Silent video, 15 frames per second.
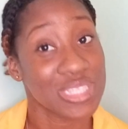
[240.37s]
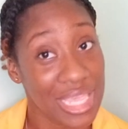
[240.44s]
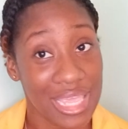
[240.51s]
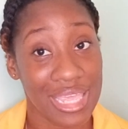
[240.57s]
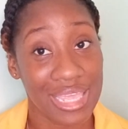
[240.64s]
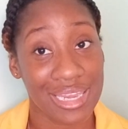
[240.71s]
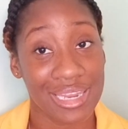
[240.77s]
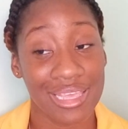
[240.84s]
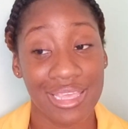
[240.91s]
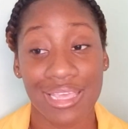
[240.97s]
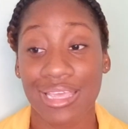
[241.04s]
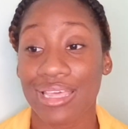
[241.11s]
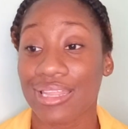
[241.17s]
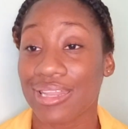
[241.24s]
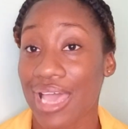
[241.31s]
saying
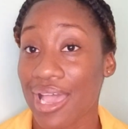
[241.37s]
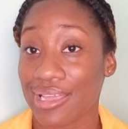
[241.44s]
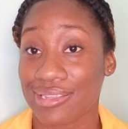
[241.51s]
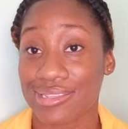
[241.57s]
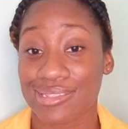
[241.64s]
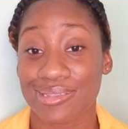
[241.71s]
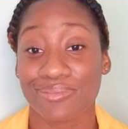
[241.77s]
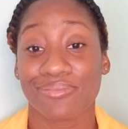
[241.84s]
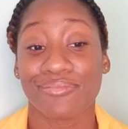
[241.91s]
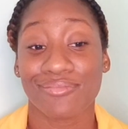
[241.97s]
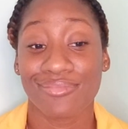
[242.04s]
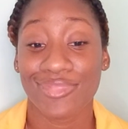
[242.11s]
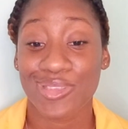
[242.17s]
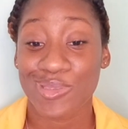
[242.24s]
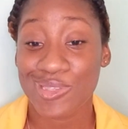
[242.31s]
that
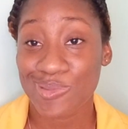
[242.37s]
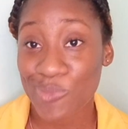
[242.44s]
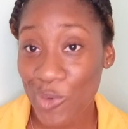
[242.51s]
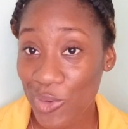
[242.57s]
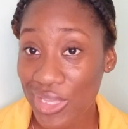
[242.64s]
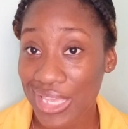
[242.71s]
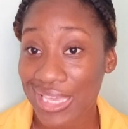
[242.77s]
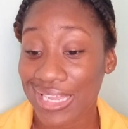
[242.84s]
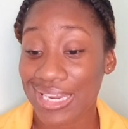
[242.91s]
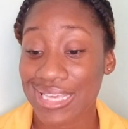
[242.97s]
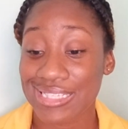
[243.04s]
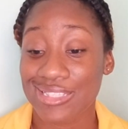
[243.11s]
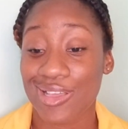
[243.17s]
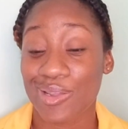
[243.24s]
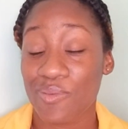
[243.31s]
smoking
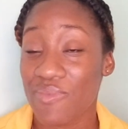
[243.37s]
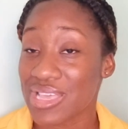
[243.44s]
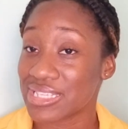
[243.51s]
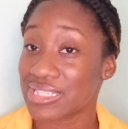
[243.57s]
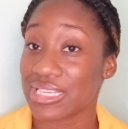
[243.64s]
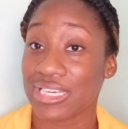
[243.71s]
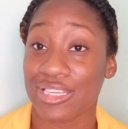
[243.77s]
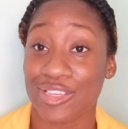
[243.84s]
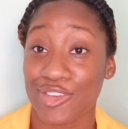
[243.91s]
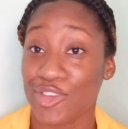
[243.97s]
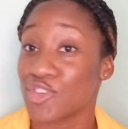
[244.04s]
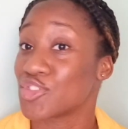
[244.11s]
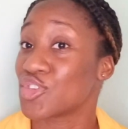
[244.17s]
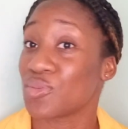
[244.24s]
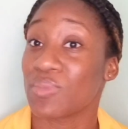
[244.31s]
is not the best thing
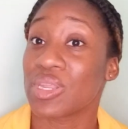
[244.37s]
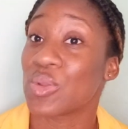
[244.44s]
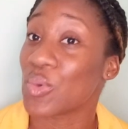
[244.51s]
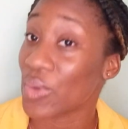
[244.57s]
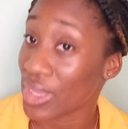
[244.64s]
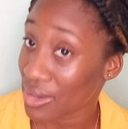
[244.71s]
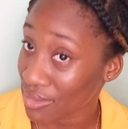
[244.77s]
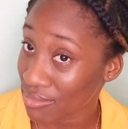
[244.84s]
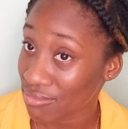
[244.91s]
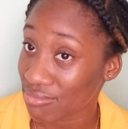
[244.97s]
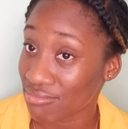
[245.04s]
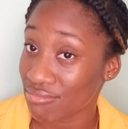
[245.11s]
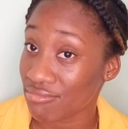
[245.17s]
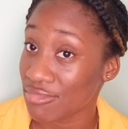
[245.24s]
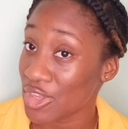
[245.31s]
you should be doing,
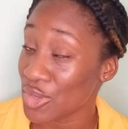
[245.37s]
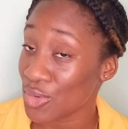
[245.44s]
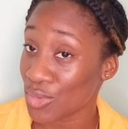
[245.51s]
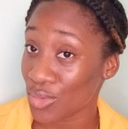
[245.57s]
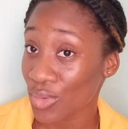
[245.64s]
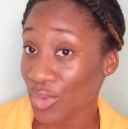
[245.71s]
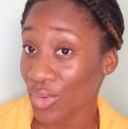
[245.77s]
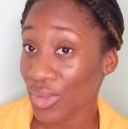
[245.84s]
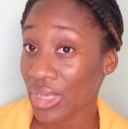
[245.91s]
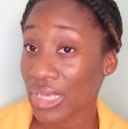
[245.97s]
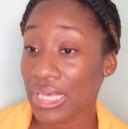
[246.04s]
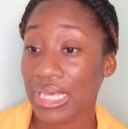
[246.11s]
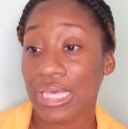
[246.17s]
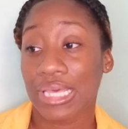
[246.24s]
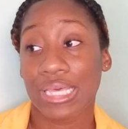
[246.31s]
you know?
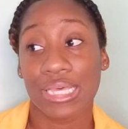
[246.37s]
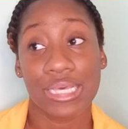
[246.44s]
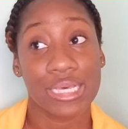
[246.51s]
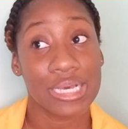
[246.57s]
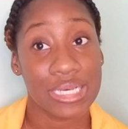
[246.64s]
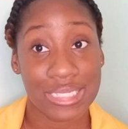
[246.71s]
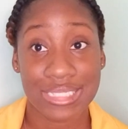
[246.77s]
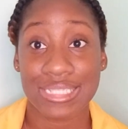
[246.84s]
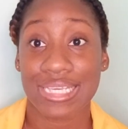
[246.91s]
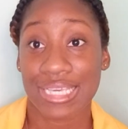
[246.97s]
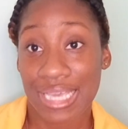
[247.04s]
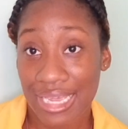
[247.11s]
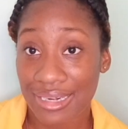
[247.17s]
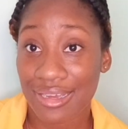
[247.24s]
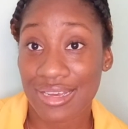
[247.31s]
Because it
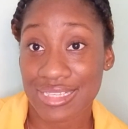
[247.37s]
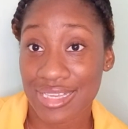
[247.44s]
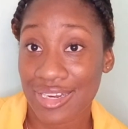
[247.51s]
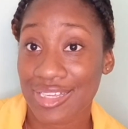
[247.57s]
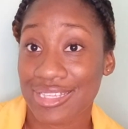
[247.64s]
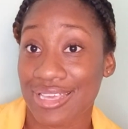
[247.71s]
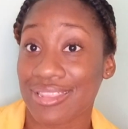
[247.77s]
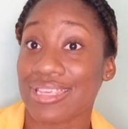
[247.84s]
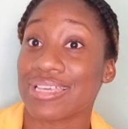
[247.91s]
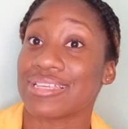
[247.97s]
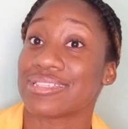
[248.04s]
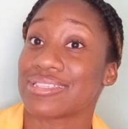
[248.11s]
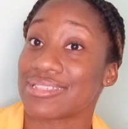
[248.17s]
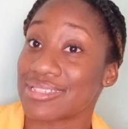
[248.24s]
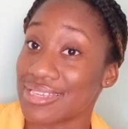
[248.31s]
can cause a lot of
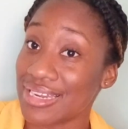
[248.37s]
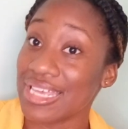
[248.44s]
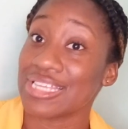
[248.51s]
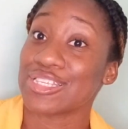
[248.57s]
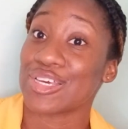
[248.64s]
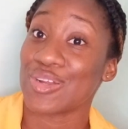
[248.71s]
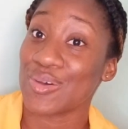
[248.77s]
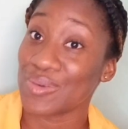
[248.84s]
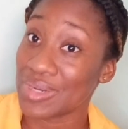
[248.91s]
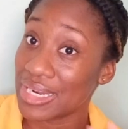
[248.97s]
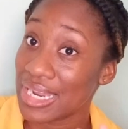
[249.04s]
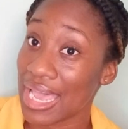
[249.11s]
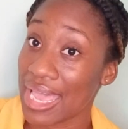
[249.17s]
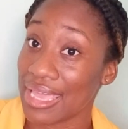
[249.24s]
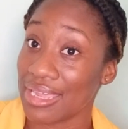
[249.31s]
things later down the
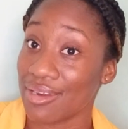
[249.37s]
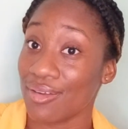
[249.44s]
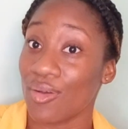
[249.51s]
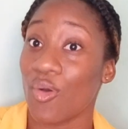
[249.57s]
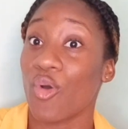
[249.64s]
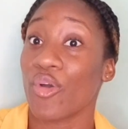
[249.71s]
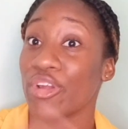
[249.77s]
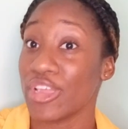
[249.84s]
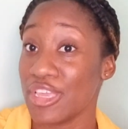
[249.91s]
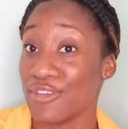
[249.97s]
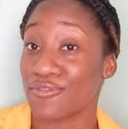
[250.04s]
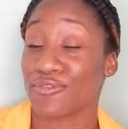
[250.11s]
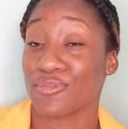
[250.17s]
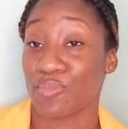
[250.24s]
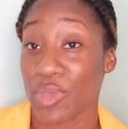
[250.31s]
line or
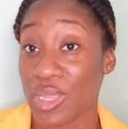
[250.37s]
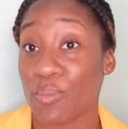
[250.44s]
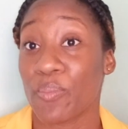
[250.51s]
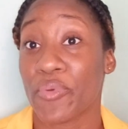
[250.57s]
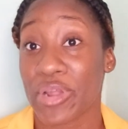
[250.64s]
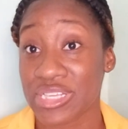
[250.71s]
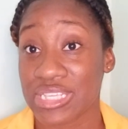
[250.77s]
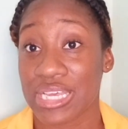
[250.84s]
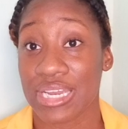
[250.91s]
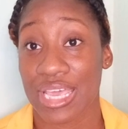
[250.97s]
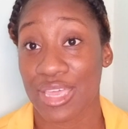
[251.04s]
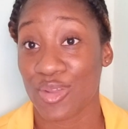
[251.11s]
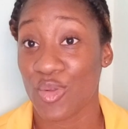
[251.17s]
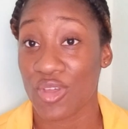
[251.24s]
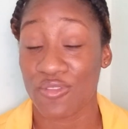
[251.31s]
even in present that
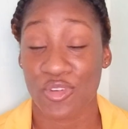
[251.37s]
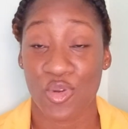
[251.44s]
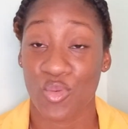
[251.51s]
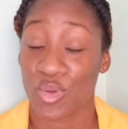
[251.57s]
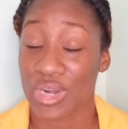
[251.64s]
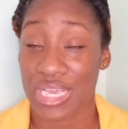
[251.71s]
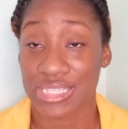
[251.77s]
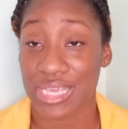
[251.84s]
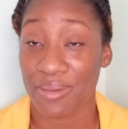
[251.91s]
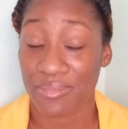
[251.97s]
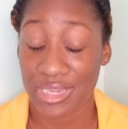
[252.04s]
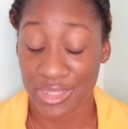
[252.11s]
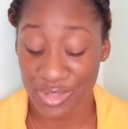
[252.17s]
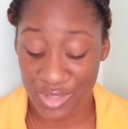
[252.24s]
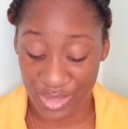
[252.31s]
you don't even know that's
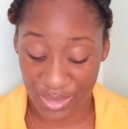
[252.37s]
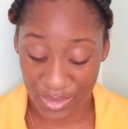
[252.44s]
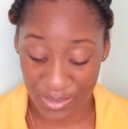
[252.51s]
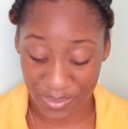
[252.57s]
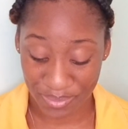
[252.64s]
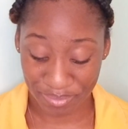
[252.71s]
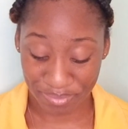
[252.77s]
happening to you.